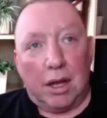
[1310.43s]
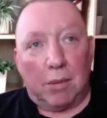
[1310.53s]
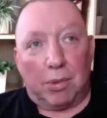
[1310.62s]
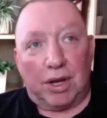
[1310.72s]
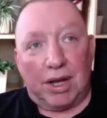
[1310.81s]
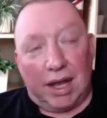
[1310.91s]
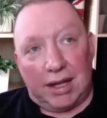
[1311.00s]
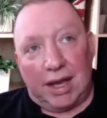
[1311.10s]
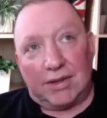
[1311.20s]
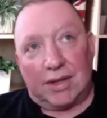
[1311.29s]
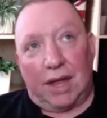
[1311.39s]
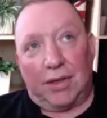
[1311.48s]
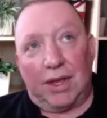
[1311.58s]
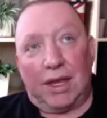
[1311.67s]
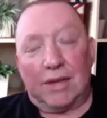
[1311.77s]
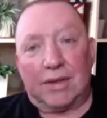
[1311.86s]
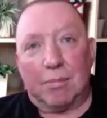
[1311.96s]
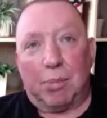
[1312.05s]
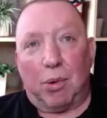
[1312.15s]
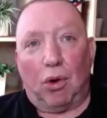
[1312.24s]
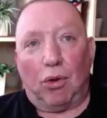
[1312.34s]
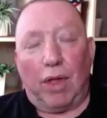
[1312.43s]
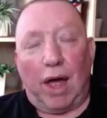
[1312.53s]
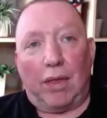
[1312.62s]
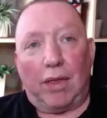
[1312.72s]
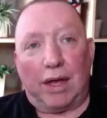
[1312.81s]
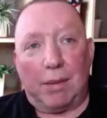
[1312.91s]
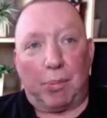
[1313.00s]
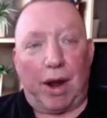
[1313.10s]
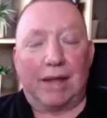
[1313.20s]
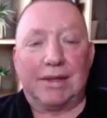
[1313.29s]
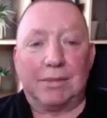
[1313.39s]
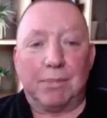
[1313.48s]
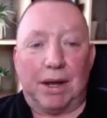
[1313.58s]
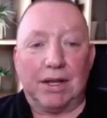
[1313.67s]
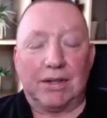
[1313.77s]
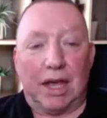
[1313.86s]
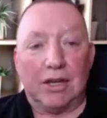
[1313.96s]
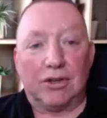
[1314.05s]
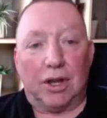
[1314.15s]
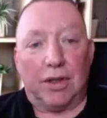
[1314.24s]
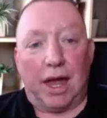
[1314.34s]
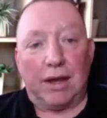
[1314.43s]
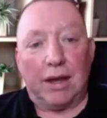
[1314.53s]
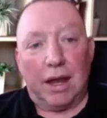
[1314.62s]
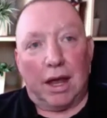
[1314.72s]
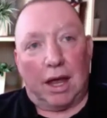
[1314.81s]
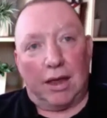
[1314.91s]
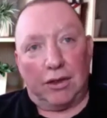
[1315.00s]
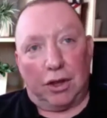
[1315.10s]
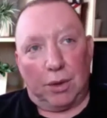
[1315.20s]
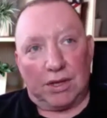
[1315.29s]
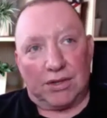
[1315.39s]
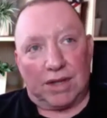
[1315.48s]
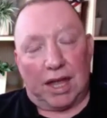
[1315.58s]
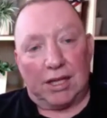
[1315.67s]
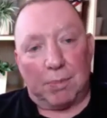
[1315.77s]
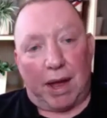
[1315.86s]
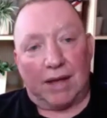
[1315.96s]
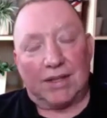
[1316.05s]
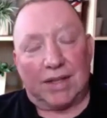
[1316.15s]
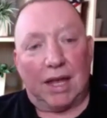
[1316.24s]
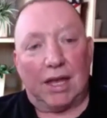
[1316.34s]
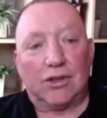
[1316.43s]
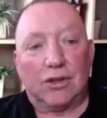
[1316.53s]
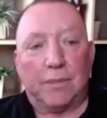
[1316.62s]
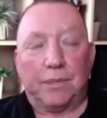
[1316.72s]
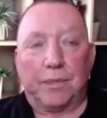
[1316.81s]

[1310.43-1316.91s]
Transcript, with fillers: but yeah. it, it, I think it's important that that you practice meditation and then and then do it stage by stage